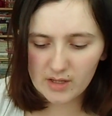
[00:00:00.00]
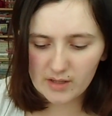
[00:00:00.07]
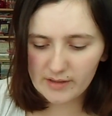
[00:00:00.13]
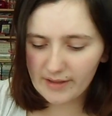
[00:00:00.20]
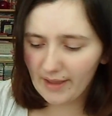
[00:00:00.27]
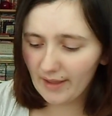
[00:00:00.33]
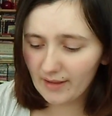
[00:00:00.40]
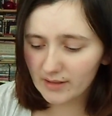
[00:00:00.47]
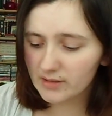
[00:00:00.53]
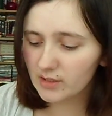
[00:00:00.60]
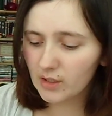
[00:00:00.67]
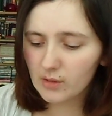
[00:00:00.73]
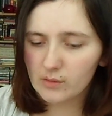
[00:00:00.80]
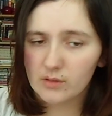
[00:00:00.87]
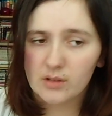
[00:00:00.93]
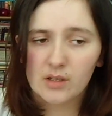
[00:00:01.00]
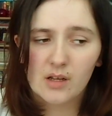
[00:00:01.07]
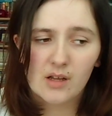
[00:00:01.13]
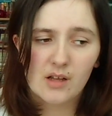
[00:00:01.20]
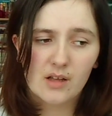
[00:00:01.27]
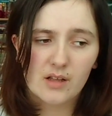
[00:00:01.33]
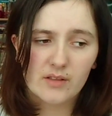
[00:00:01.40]
yeah. So
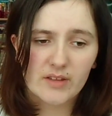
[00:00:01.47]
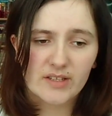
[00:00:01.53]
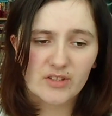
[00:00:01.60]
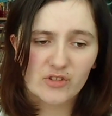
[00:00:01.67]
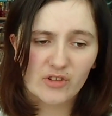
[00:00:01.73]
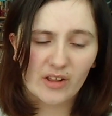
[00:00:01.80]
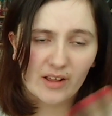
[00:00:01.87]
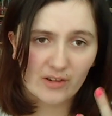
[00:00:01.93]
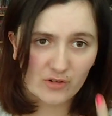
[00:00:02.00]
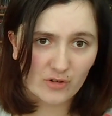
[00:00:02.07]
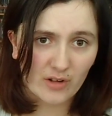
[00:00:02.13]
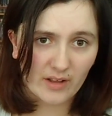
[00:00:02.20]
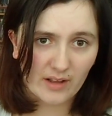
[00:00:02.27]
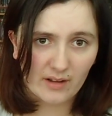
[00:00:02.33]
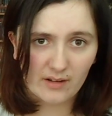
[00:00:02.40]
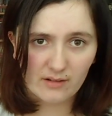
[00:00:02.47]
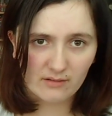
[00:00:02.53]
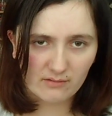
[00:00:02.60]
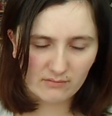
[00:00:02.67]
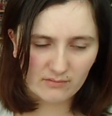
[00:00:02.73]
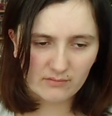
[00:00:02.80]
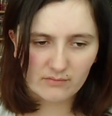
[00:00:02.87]
this is just like a short, like,
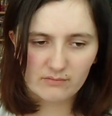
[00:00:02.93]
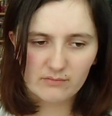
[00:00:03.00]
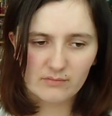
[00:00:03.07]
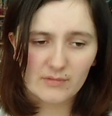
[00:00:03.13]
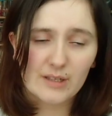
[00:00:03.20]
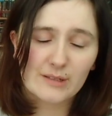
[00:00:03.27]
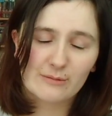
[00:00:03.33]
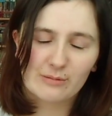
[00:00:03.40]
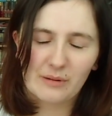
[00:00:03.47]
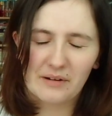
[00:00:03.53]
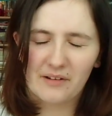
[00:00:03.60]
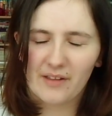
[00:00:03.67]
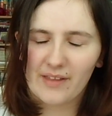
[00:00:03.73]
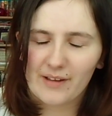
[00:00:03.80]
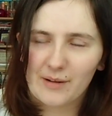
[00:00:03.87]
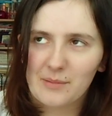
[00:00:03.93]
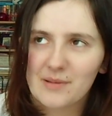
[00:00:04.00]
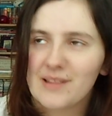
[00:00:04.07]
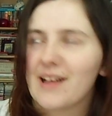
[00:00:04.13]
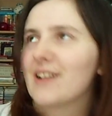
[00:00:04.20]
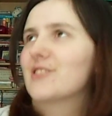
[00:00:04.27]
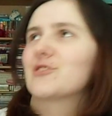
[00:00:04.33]
it's probably not
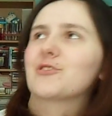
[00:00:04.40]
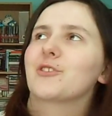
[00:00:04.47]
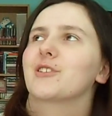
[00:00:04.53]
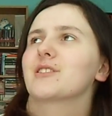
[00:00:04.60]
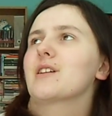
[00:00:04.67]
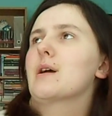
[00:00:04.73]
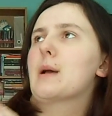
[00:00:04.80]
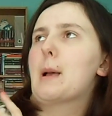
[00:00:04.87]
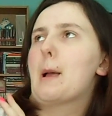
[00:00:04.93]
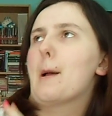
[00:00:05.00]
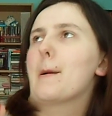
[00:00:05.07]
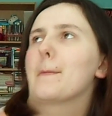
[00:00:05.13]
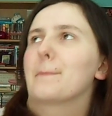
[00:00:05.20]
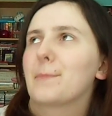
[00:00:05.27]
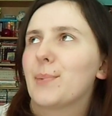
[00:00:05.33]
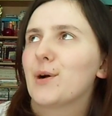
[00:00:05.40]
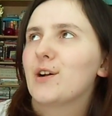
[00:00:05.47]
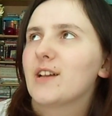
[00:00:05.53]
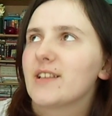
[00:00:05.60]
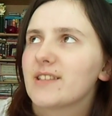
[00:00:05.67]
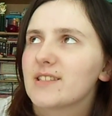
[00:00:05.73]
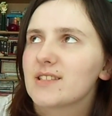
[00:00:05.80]
like that short, but
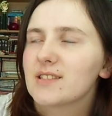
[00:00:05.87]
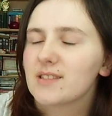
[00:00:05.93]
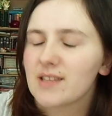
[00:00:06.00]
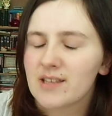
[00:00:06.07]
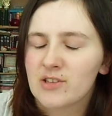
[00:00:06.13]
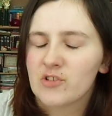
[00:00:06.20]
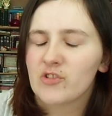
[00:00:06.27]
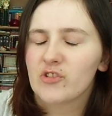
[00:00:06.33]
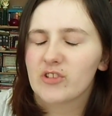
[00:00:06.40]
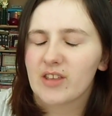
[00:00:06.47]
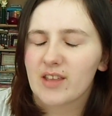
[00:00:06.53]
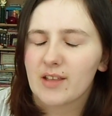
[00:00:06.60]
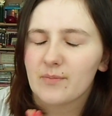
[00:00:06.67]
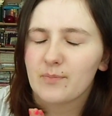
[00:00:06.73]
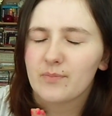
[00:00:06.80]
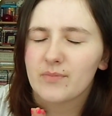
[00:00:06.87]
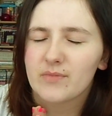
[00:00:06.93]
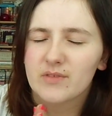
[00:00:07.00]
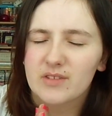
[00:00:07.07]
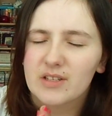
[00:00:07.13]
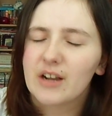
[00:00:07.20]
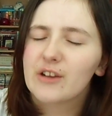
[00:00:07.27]
this should just like
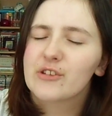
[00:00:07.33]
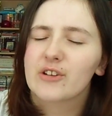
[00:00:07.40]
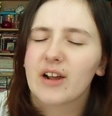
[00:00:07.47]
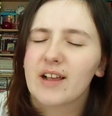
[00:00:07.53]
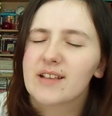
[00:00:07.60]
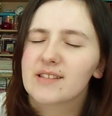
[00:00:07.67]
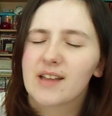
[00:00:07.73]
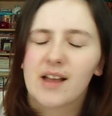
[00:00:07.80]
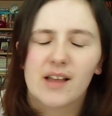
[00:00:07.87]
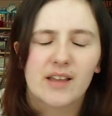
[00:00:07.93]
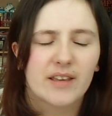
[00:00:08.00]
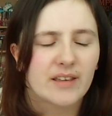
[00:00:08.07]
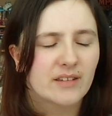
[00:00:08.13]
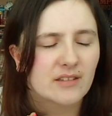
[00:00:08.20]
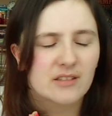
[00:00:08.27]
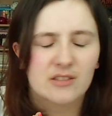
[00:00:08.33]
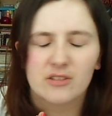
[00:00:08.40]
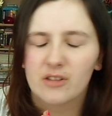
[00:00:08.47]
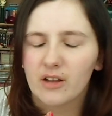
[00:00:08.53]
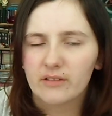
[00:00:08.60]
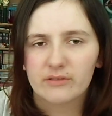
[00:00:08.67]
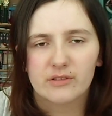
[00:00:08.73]
tell you guys that it does
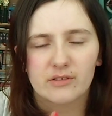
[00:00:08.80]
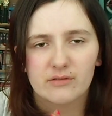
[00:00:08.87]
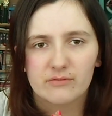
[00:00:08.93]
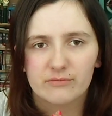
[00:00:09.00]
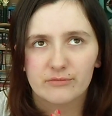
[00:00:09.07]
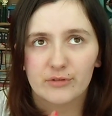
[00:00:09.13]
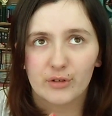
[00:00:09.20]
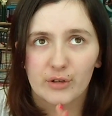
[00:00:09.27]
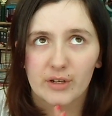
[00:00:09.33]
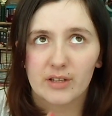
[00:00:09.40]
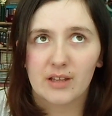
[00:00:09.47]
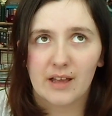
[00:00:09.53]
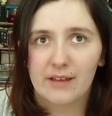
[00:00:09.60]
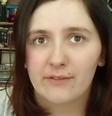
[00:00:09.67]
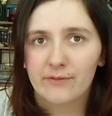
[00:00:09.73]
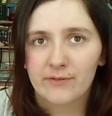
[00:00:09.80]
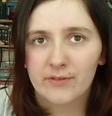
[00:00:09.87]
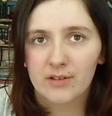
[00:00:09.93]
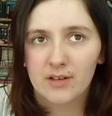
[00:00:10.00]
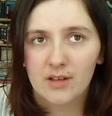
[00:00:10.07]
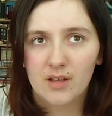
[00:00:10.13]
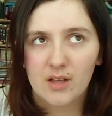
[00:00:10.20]
not rule your life.
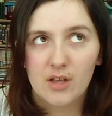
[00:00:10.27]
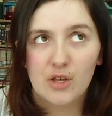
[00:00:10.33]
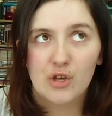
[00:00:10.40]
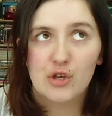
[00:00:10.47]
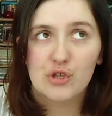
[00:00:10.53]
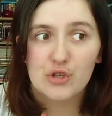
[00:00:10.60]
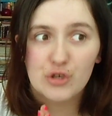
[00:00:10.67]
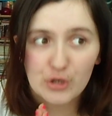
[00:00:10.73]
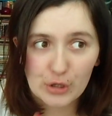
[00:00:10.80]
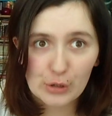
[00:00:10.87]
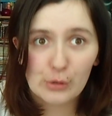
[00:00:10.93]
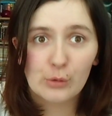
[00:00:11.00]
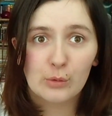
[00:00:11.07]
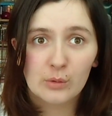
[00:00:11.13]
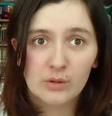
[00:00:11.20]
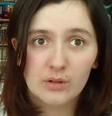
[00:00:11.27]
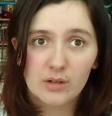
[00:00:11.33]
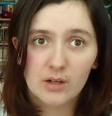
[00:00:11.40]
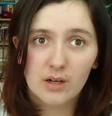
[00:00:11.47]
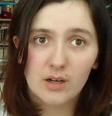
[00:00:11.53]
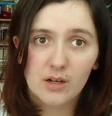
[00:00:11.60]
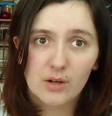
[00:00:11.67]
You
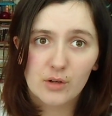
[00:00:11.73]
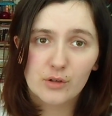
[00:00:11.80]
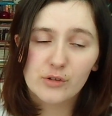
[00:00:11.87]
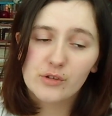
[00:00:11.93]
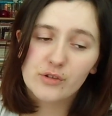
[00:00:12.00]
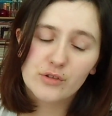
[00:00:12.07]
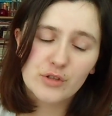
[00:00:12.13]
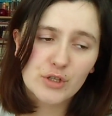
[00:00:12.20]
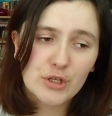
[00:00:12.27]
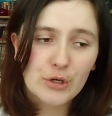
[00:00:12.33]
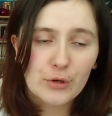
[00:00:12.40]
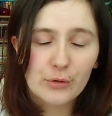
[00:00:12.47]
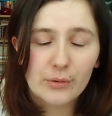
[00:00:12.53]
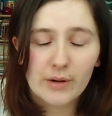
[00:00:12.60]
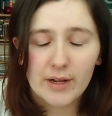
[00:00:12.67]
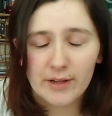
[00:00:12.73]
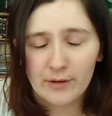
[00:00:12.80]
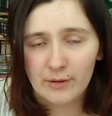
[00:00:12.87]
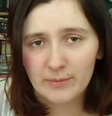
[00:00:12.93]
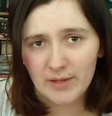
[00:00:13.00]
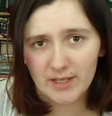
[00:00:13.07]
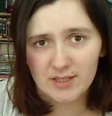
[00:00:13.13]
write
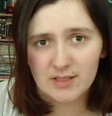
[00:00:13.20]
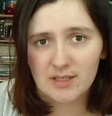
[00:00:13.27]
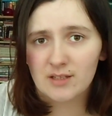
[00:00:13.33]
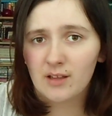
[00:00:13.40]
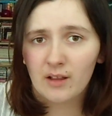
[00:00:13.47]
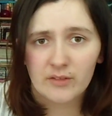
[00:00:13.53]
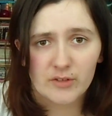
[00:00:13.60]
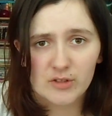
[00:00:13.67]
your own destiny, not